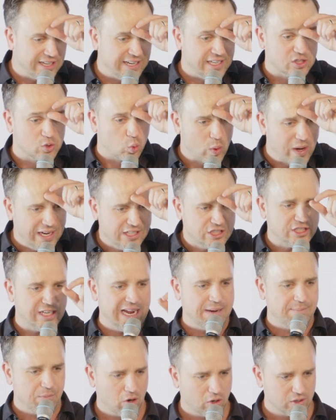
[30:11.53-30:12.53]
is rich
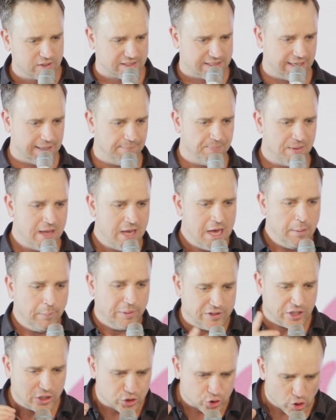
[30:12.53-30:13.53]
in mercy.
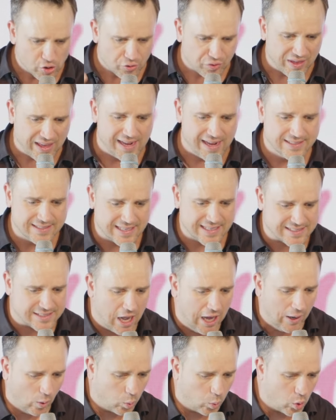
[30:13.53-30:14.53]
But the truth is, is
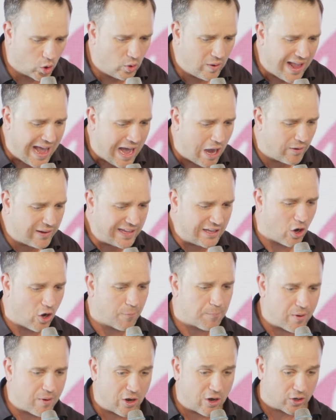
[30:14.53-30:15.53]
God will root out in our
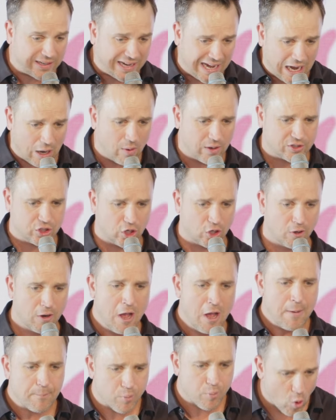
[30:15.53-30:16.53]
in our character
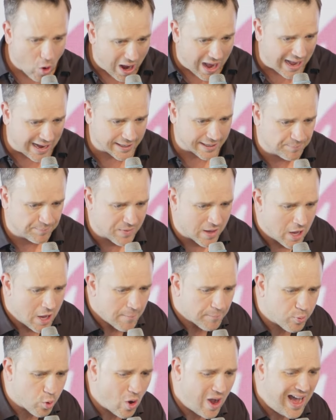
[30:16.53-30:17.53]
pride.
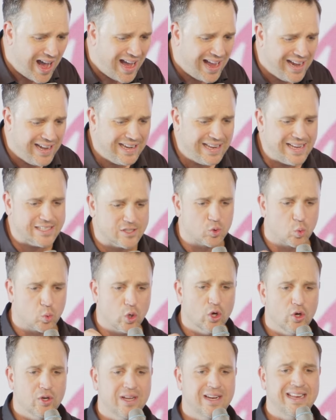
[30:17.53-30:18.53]
Pride is
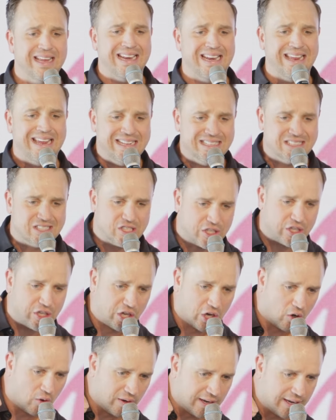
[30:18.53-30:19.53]
rooted in
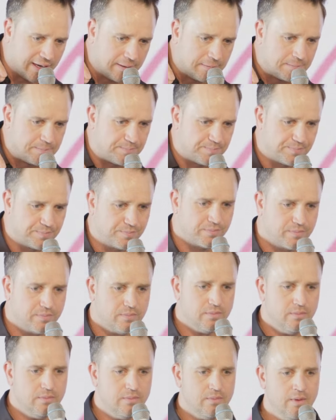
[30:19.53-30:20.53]
insecurity.
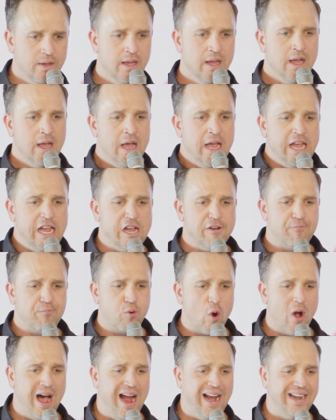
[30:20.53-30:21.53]
If
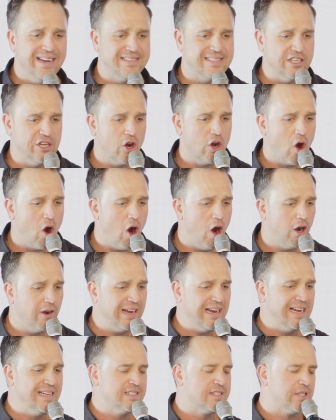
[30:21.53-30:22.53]
pride is in your
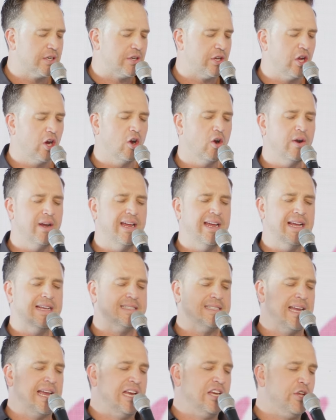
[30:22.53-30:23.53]
heart, insecurity
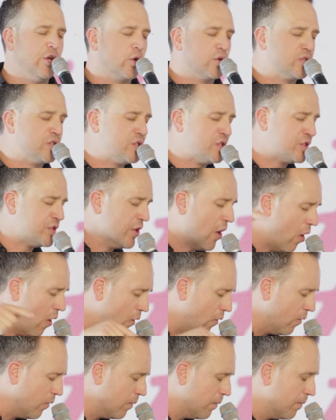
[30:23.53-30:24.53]
is in your
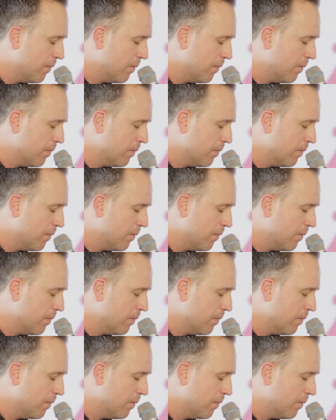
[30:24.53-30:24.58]
soul.